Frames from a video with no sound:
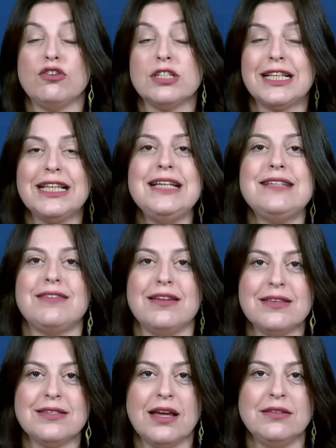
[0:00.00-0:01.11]
at least
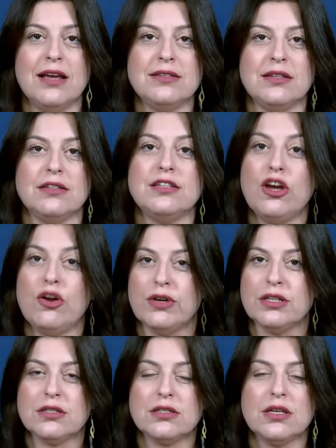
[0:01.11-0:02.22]
a dozen
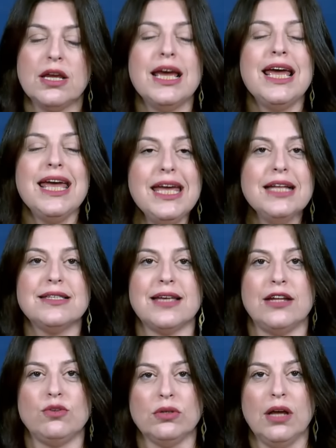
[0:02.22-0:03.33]
terrorists
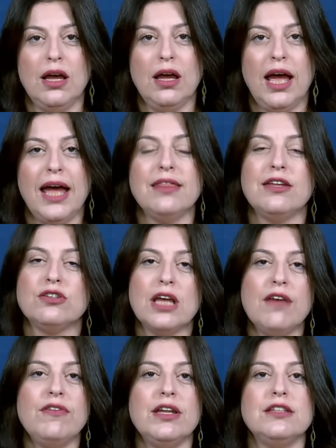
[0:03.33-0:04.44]
inside UNRWA, and there's
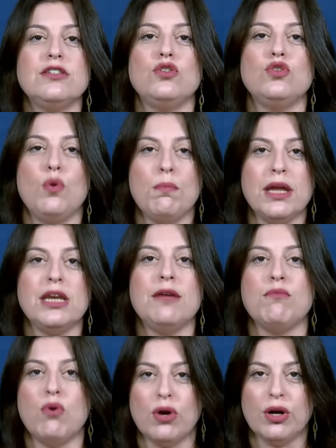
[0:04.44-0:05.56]
evidence to many
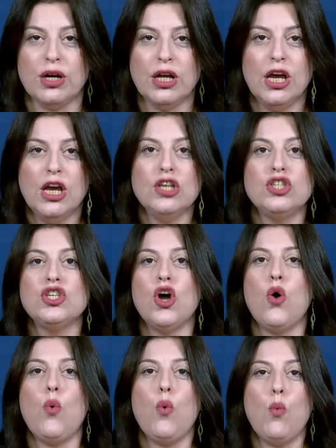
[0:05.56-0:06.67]
more.
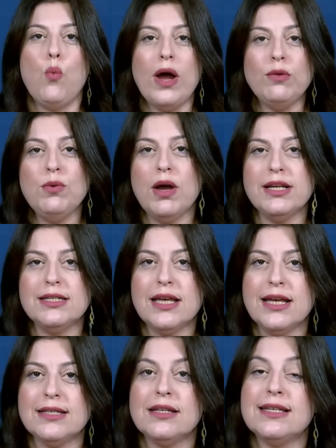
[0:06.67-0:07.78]
So what we want to
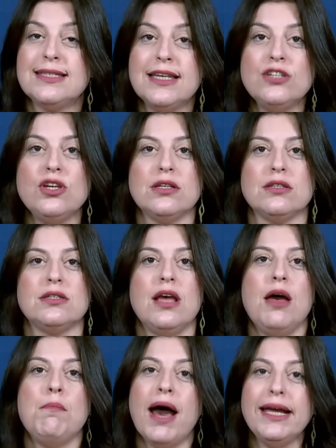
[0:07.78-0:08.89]
say is the decisions
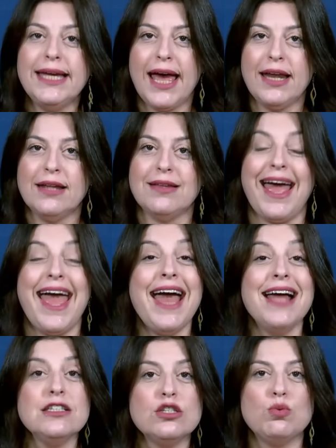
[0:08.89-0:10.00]
by Canada
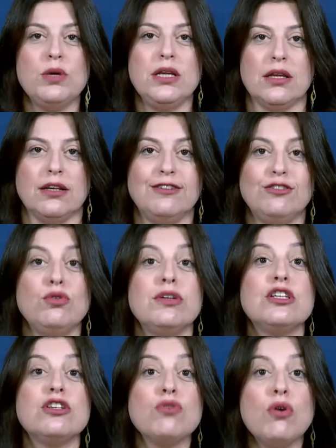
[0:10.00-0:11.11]
and Sweden to
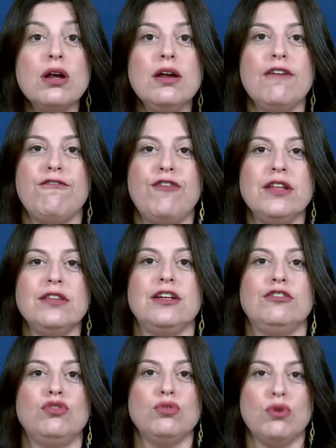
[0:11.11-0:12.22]
restore funding
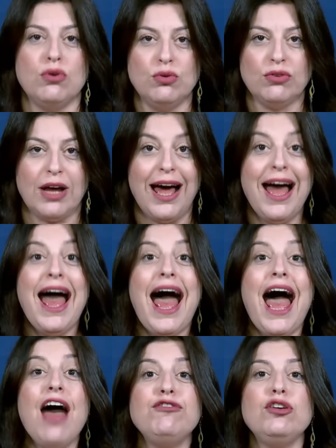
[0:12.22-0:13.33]
to UNRWA
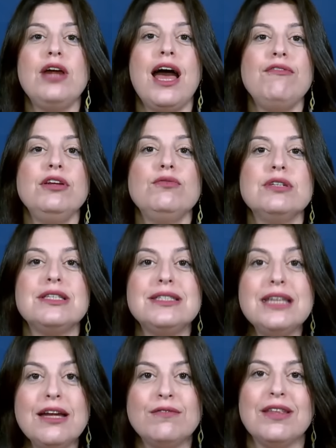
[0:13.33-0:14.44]
after having
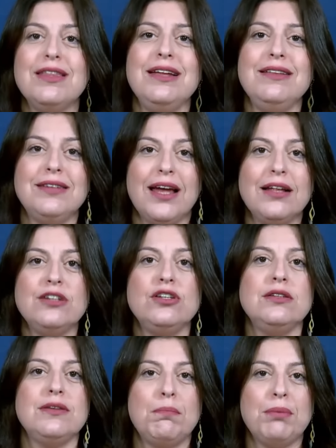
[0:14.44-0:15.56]
received the
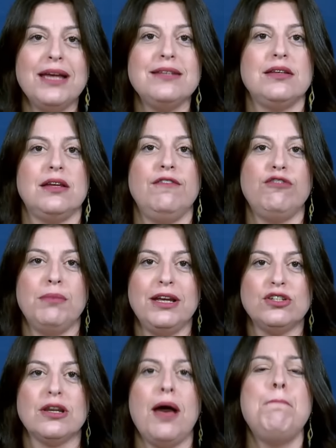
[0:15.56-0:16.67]
intelligence-based
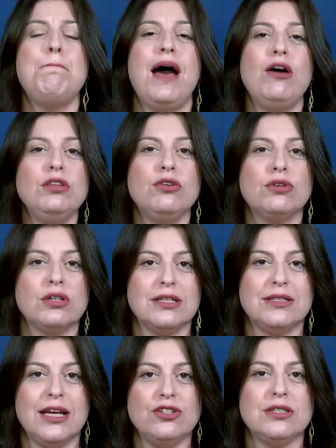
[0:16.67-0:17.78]
information about the
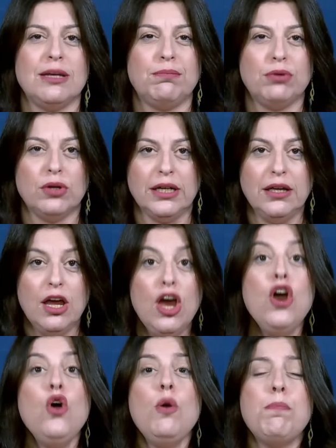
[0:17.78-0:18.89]
organization's employee
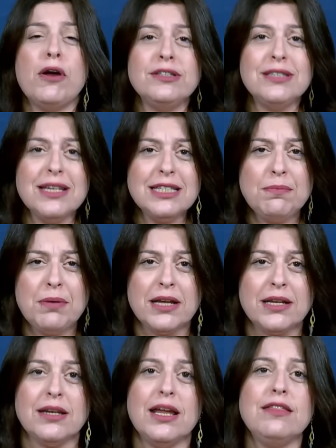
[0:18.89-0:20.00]
who
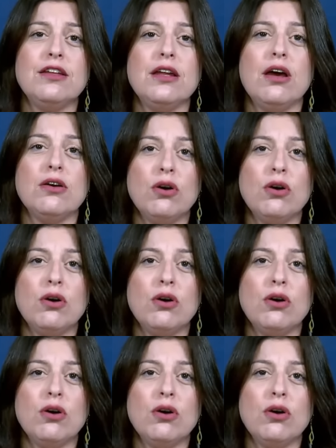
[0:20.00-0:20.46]
participated in the